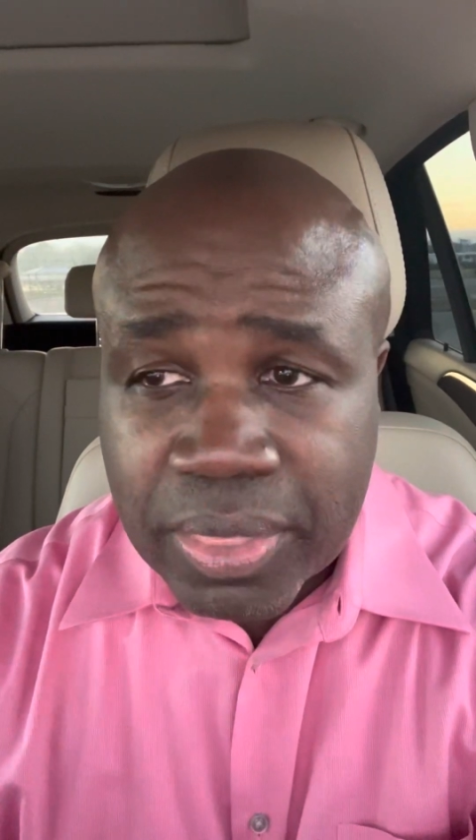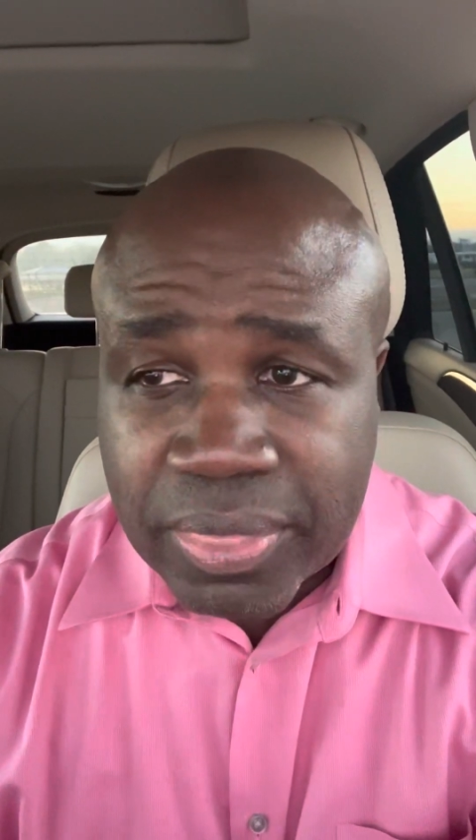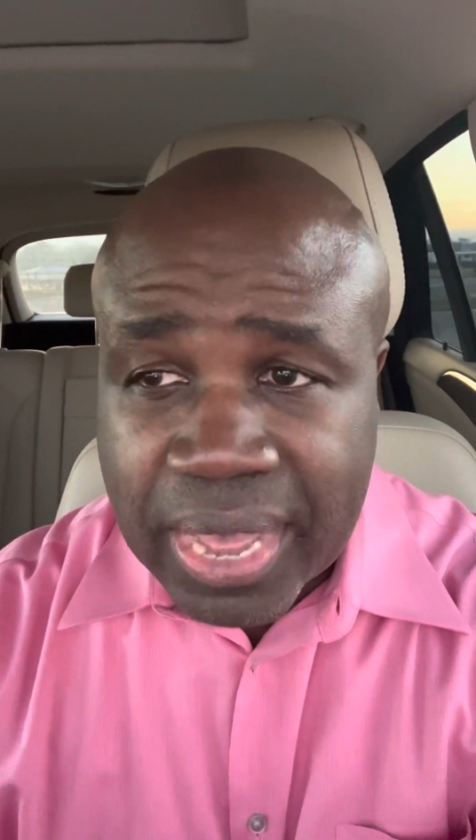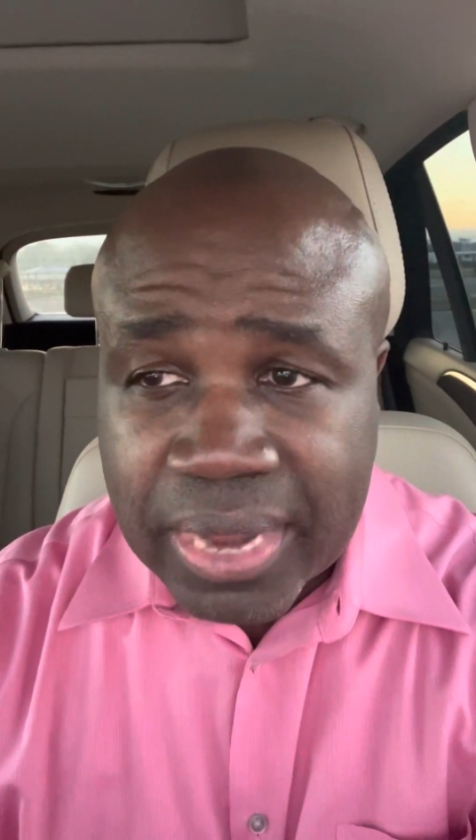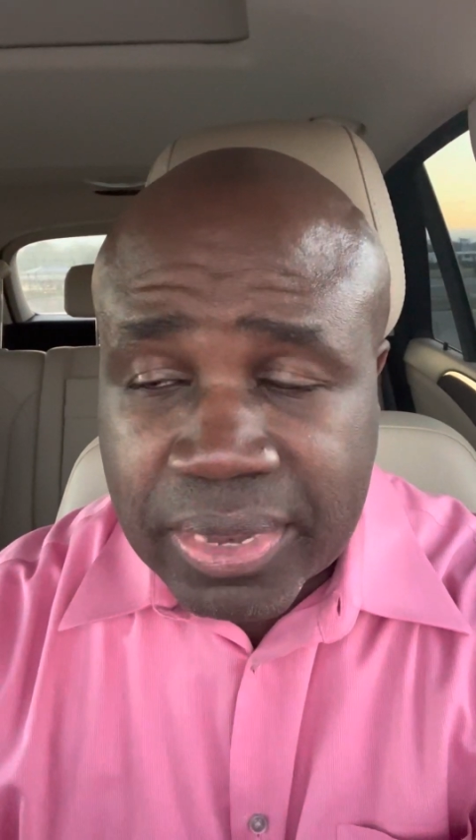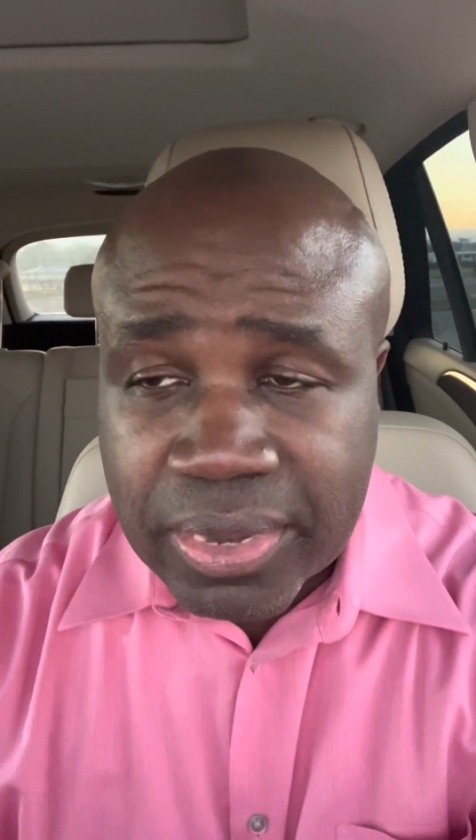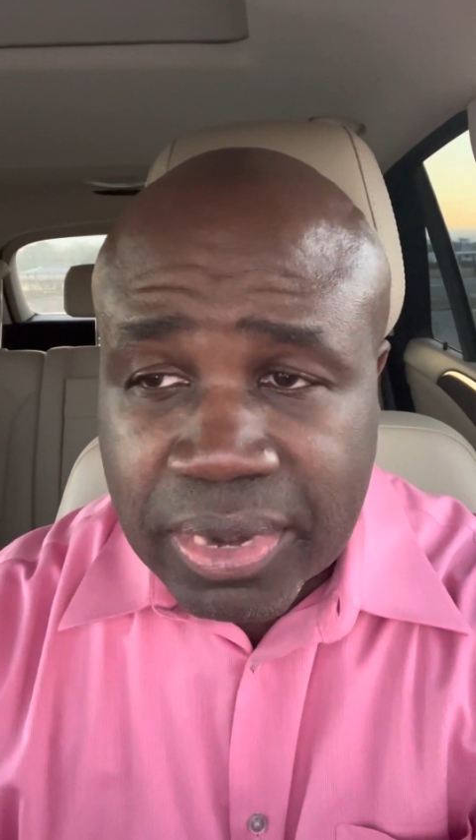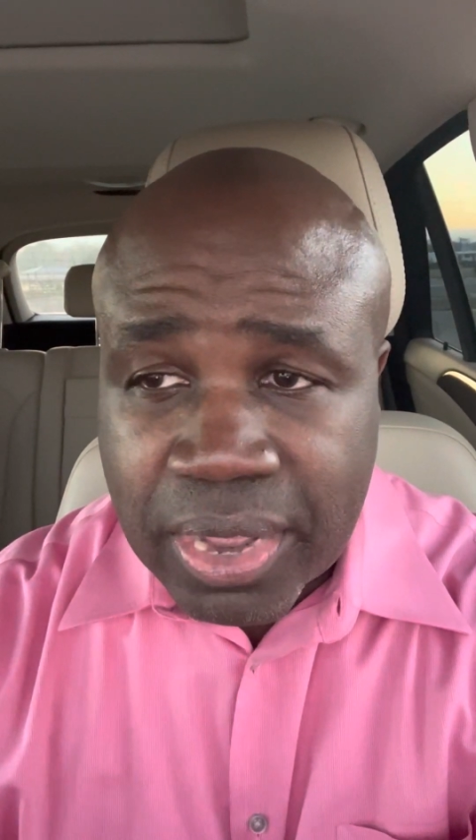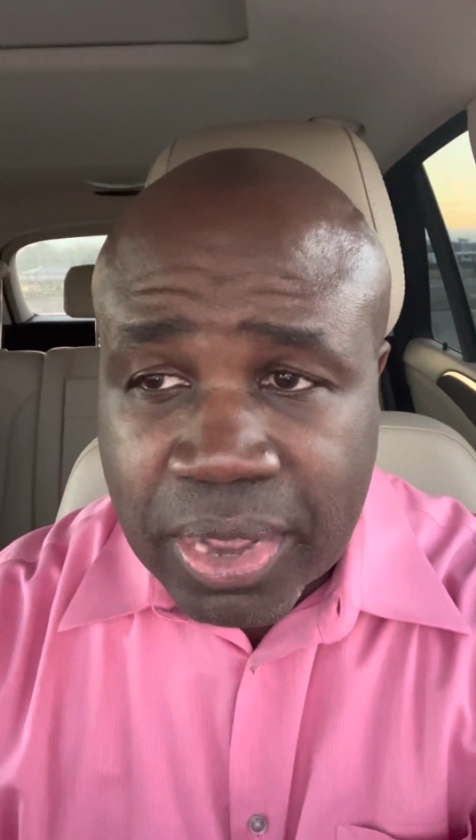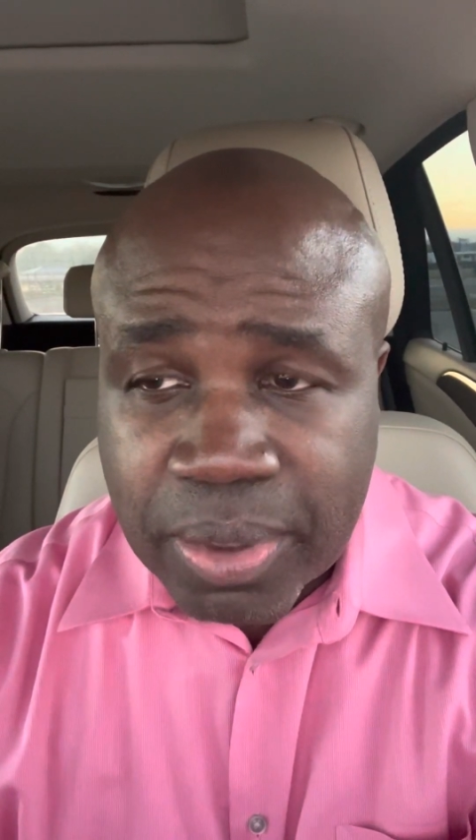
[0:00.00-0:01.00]
that
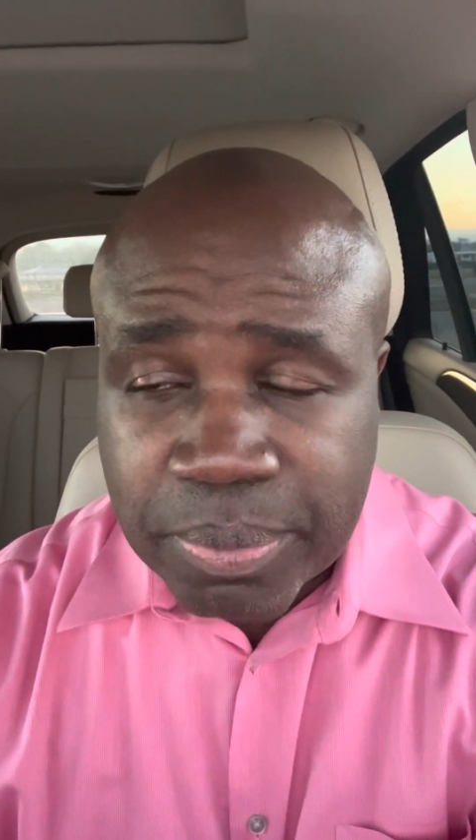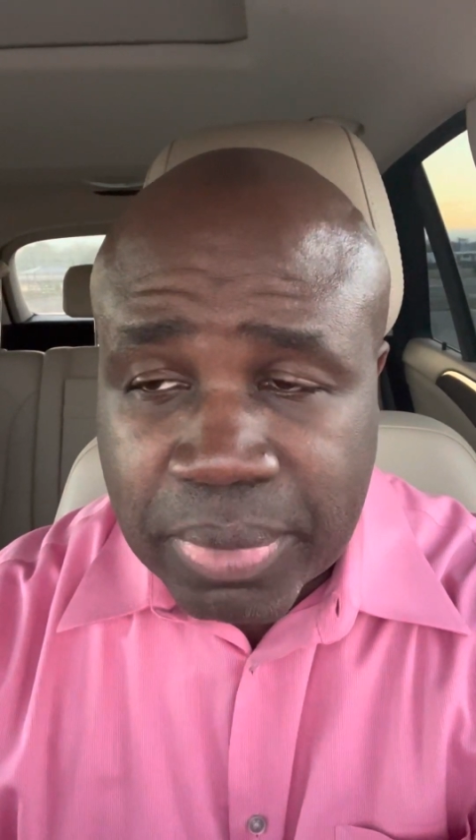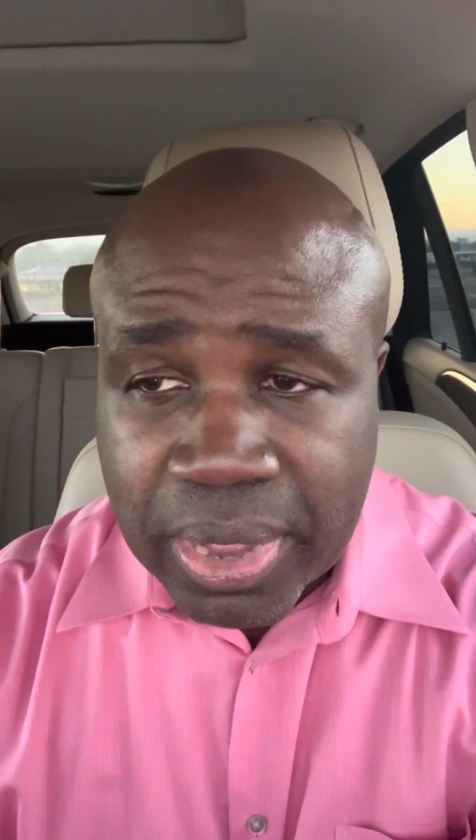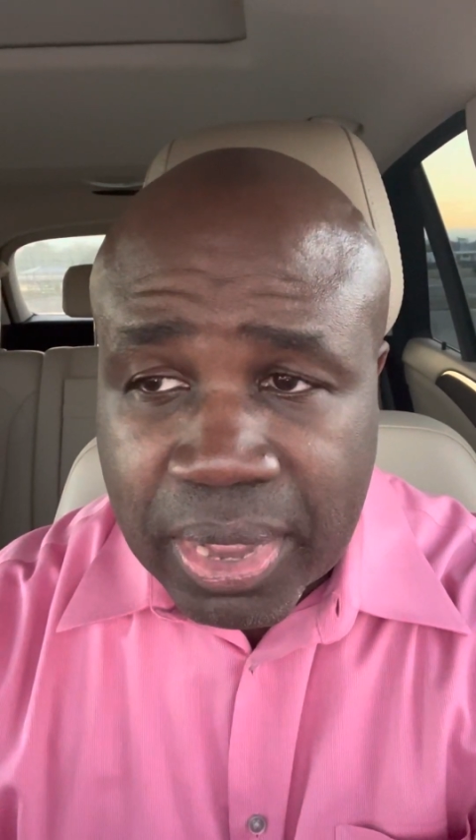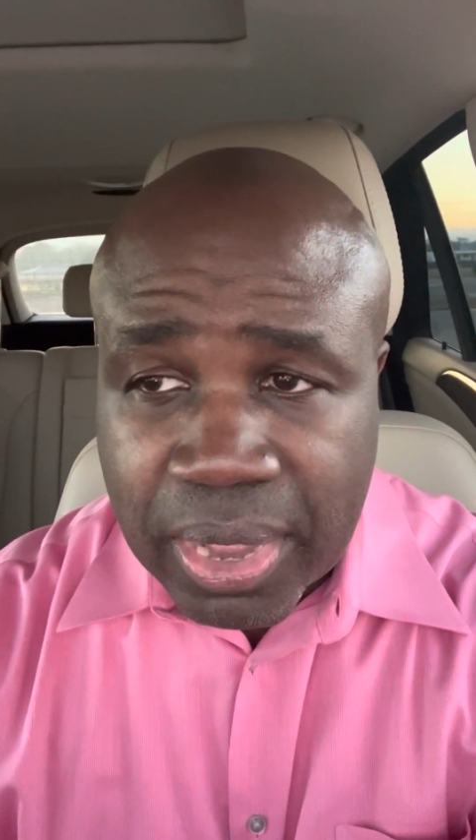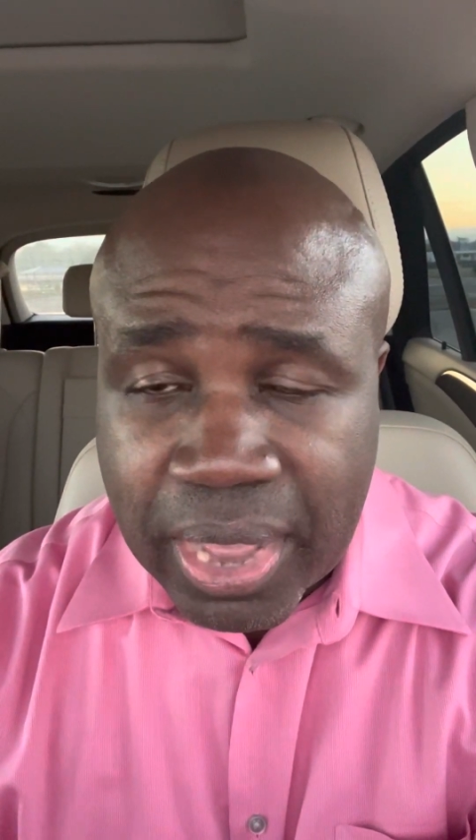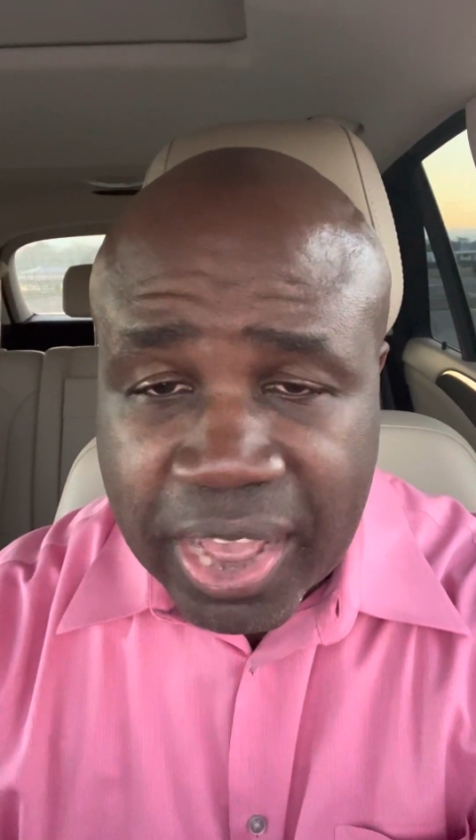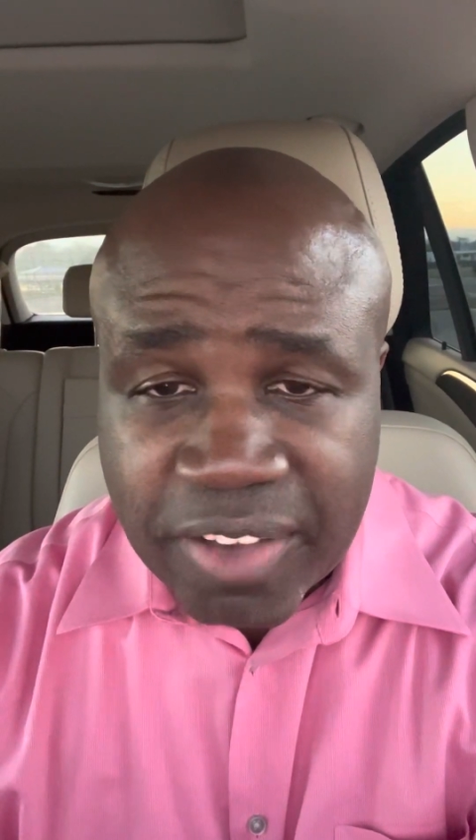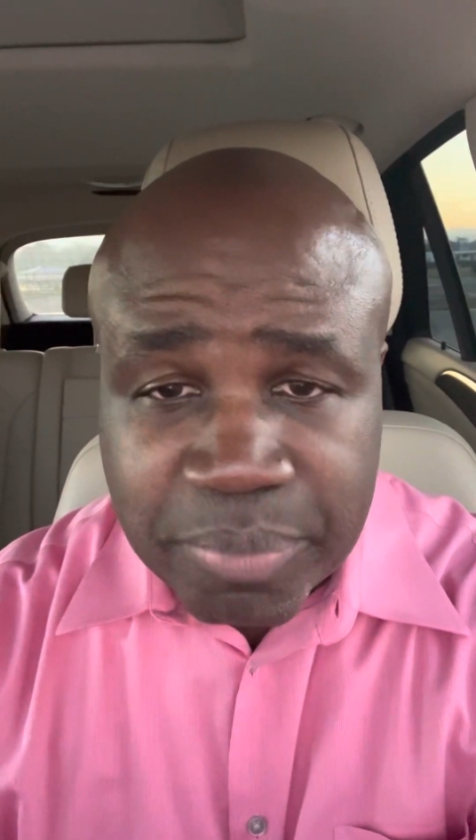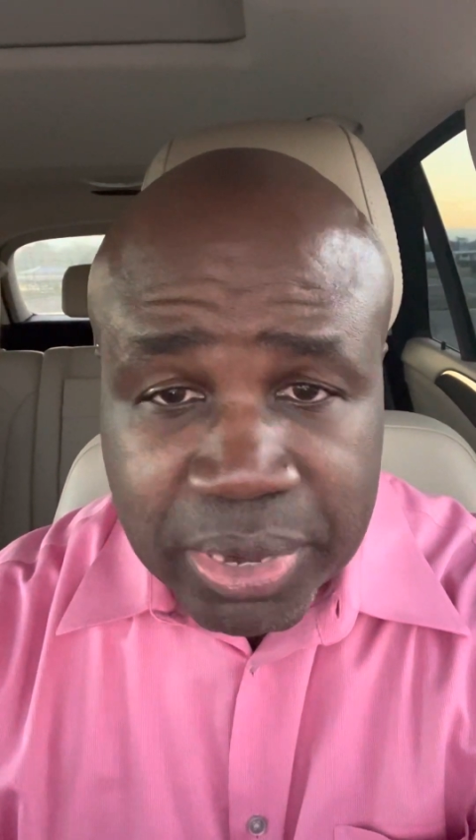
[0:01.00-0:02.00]
um,
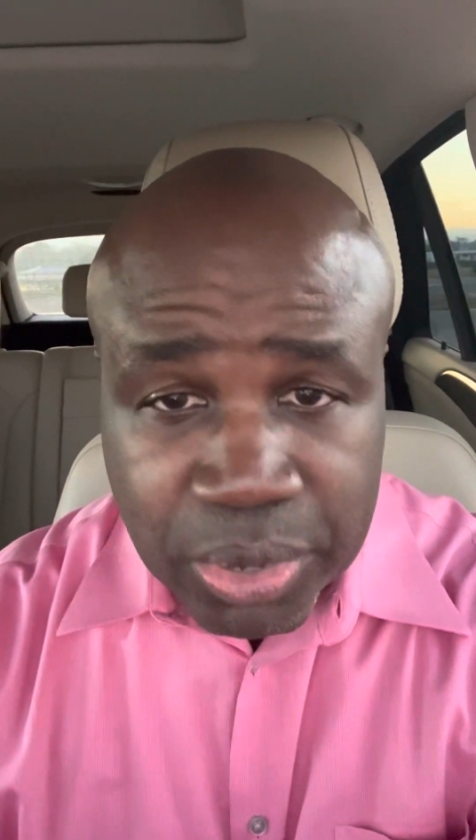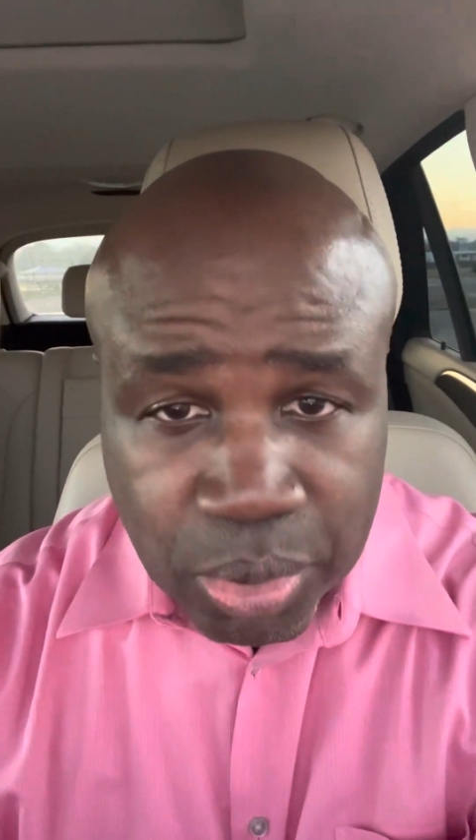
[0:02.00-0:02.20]
have been